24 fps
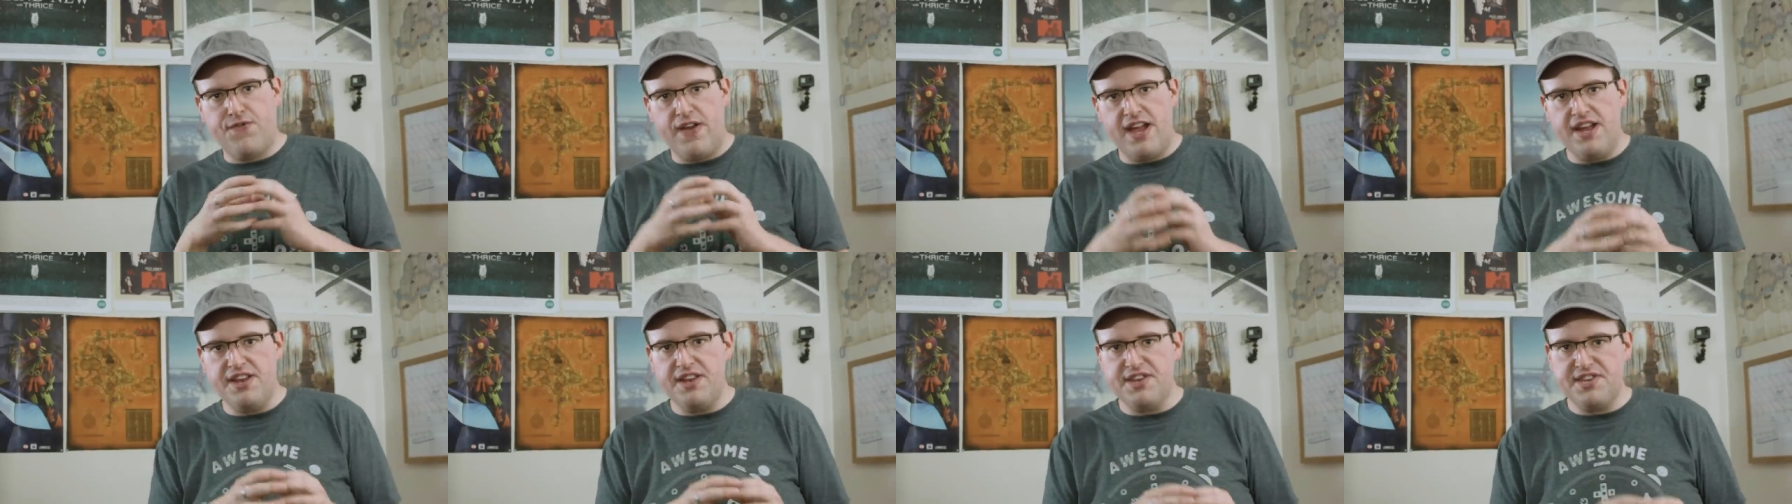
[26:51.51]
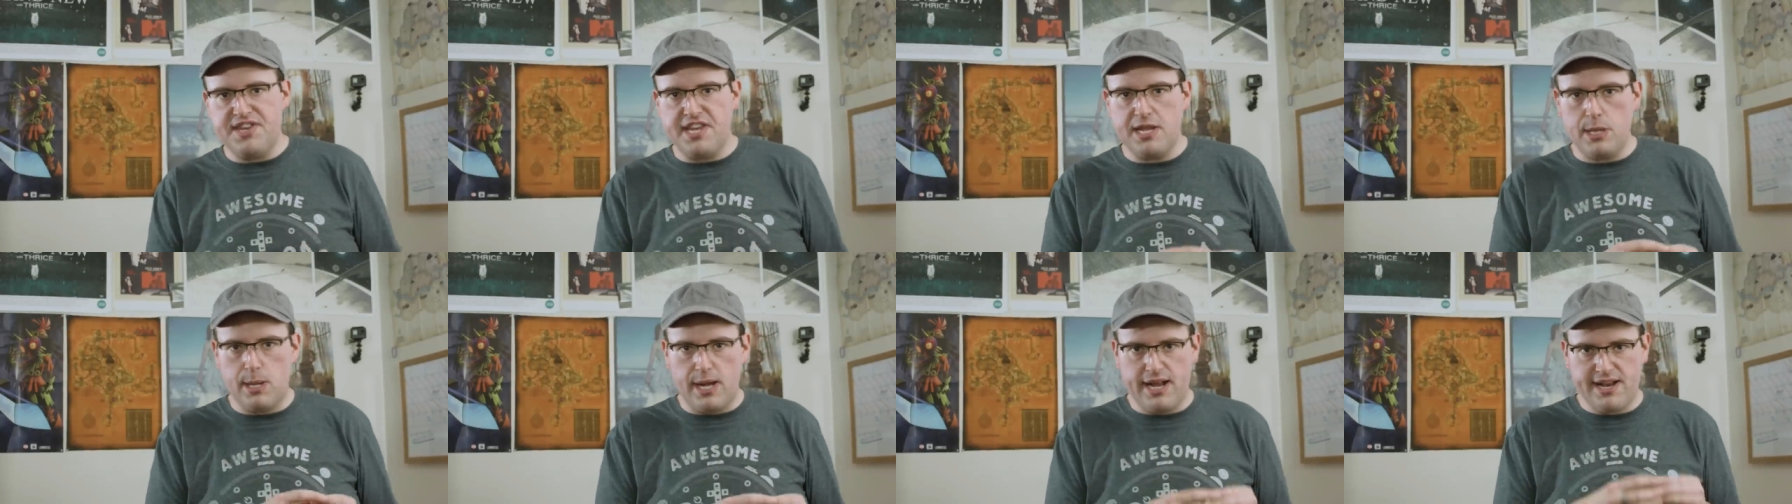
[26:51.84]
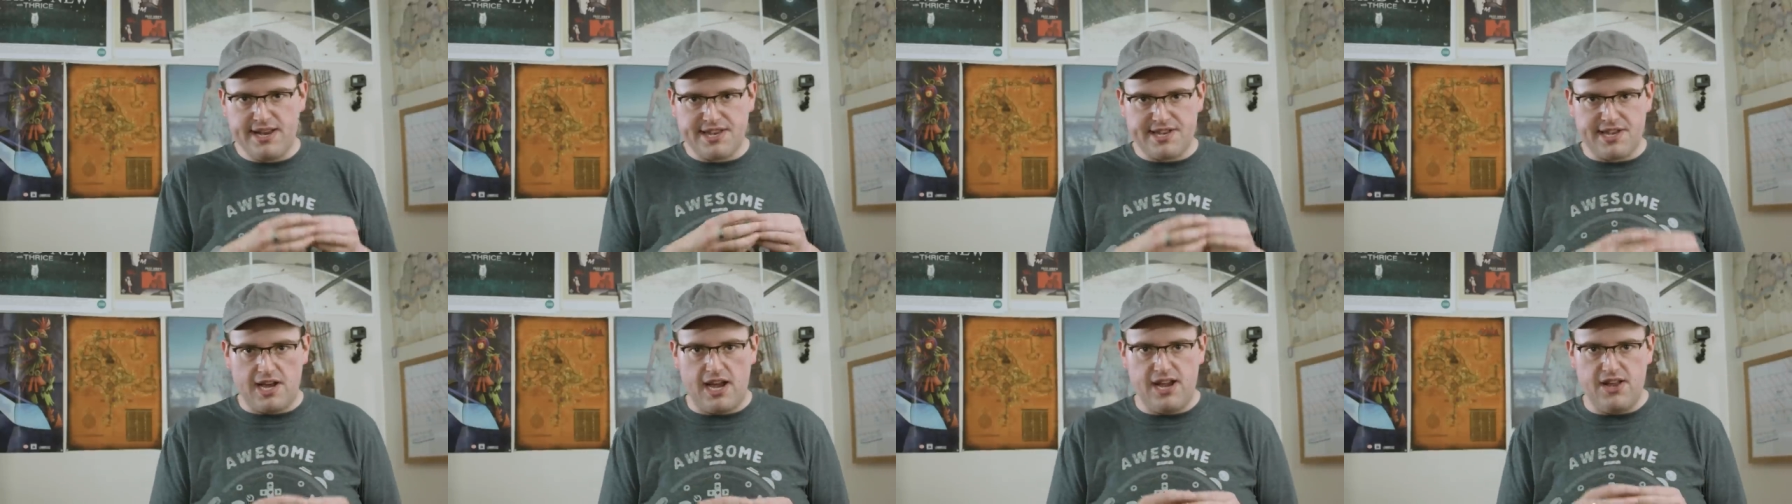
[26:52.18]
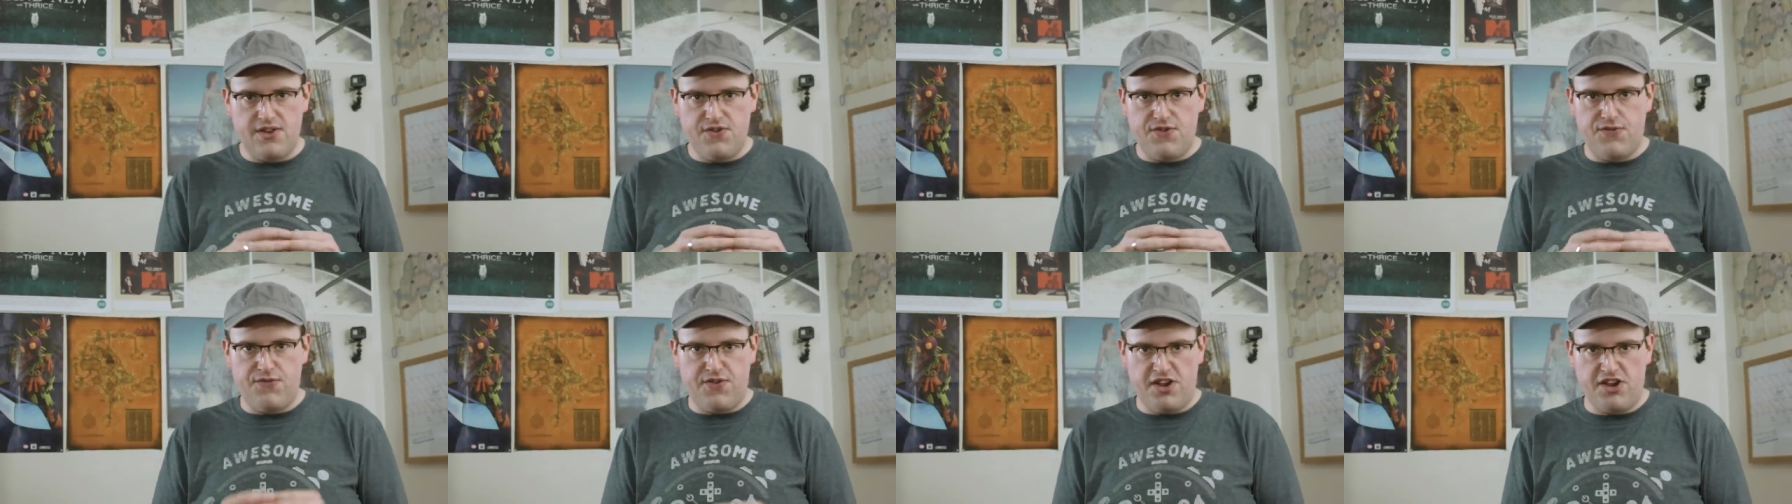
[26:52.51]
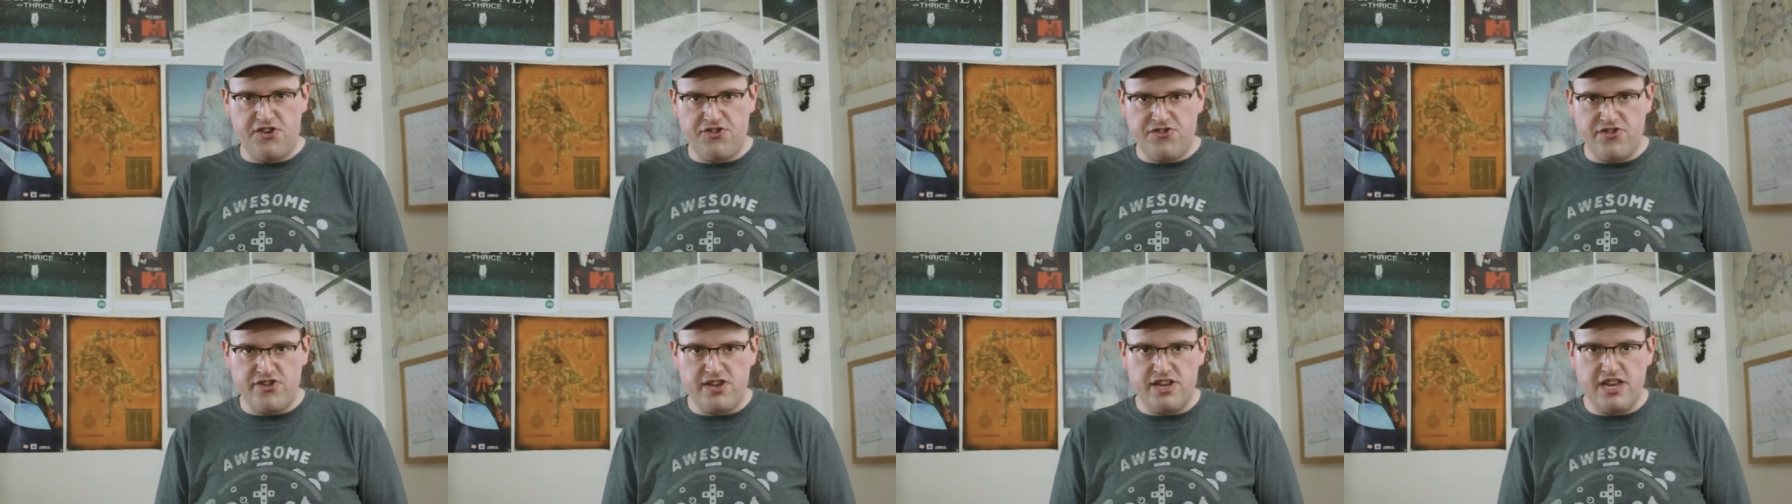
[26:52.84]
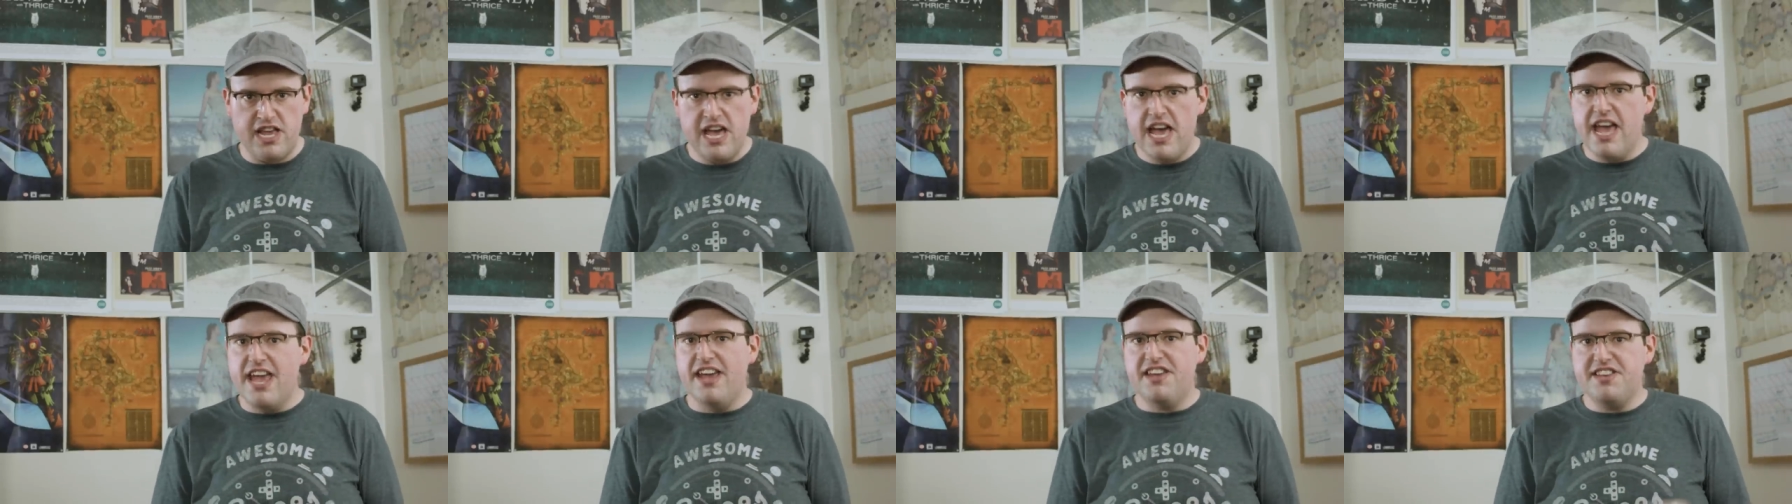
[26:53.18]
Fantasy, like science
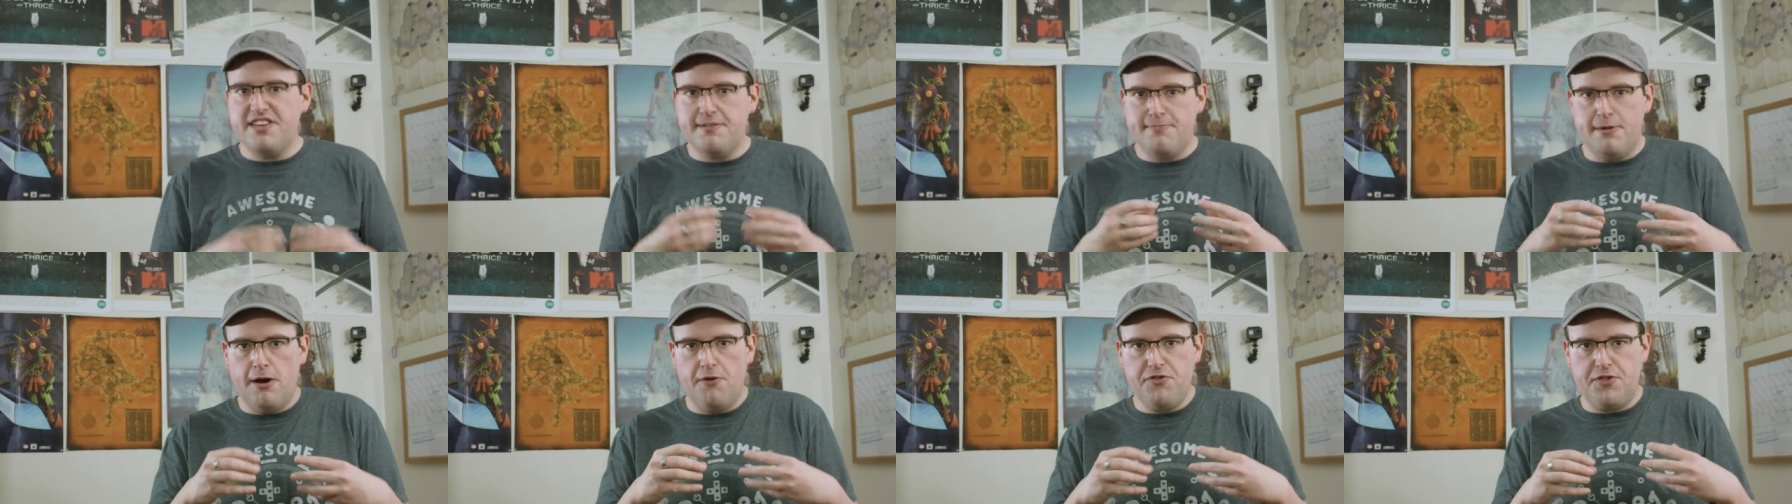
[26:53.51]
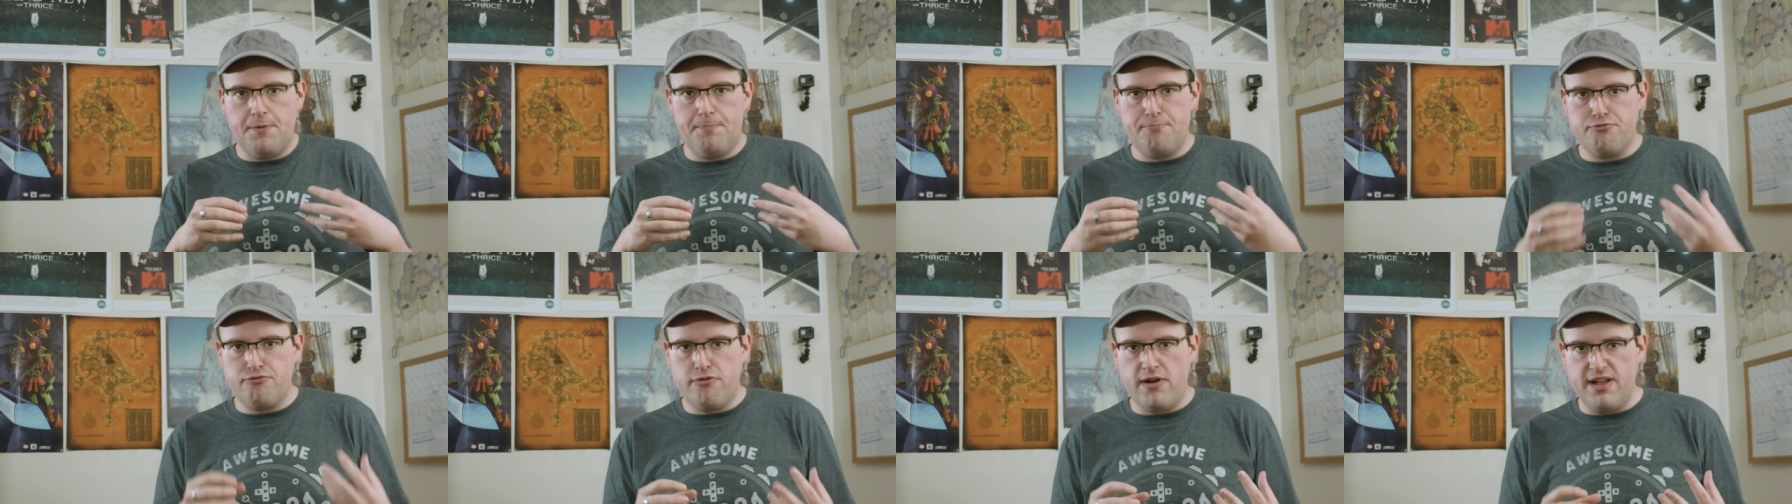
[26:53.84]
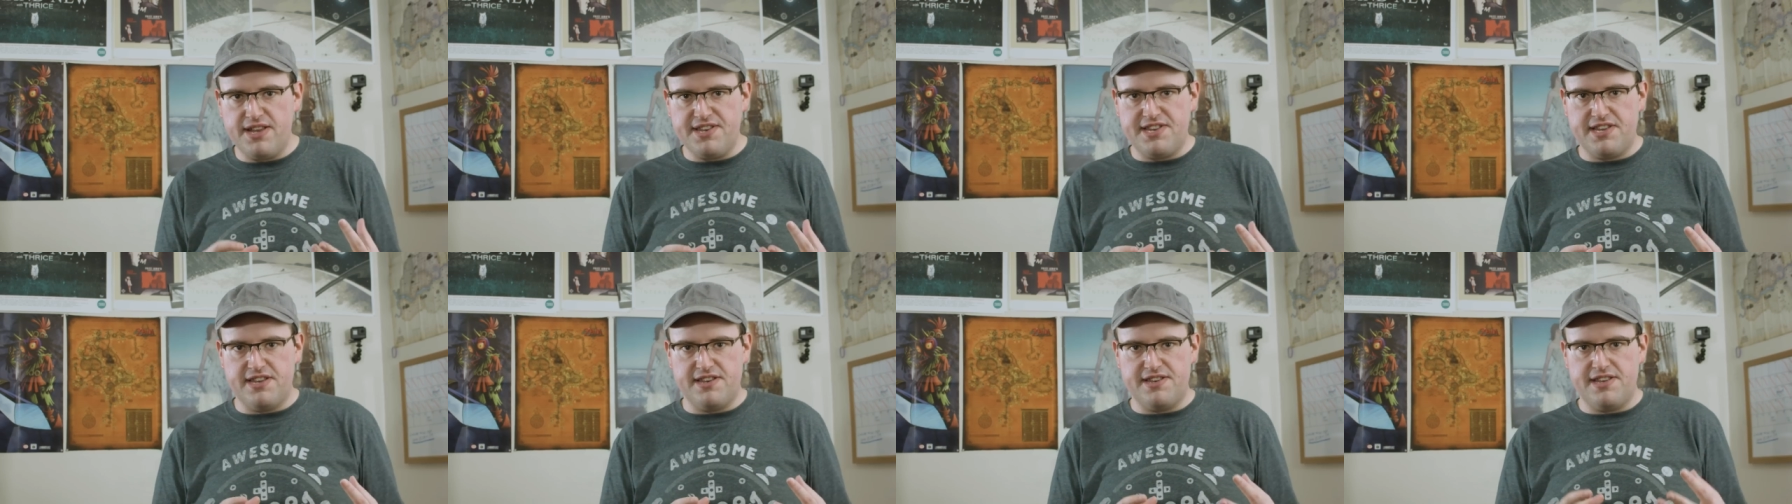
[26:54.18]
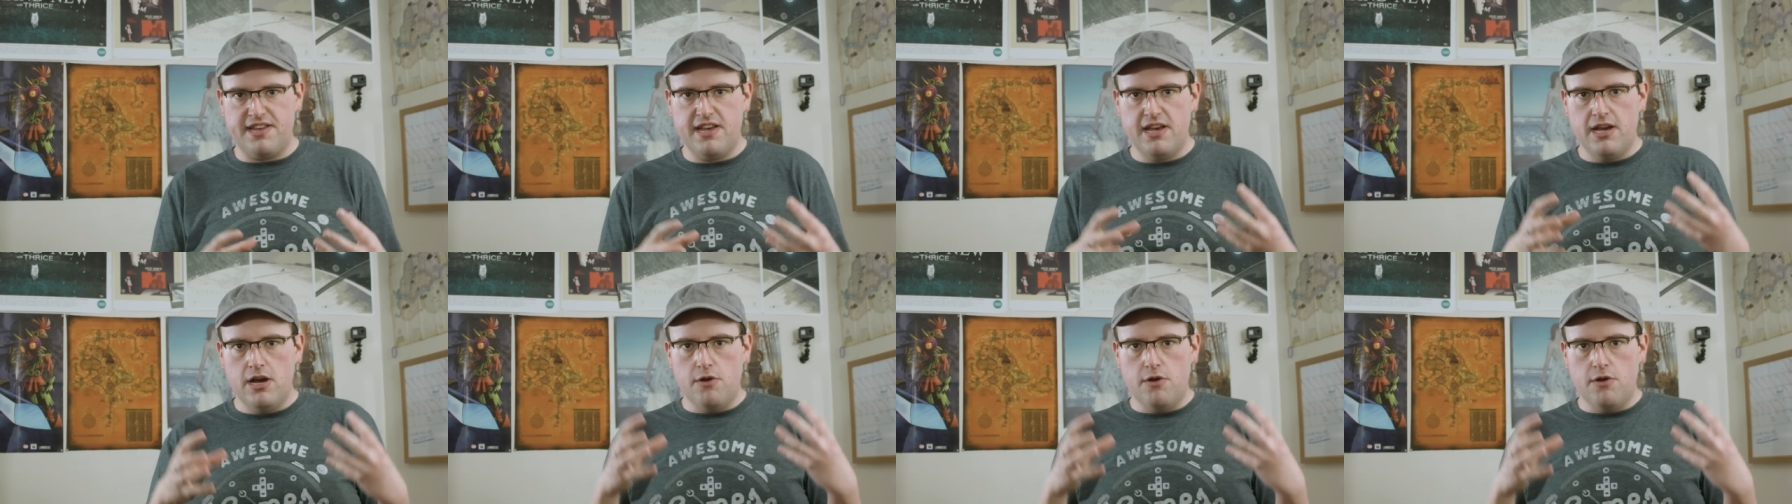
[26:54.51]
fiction, is about the present,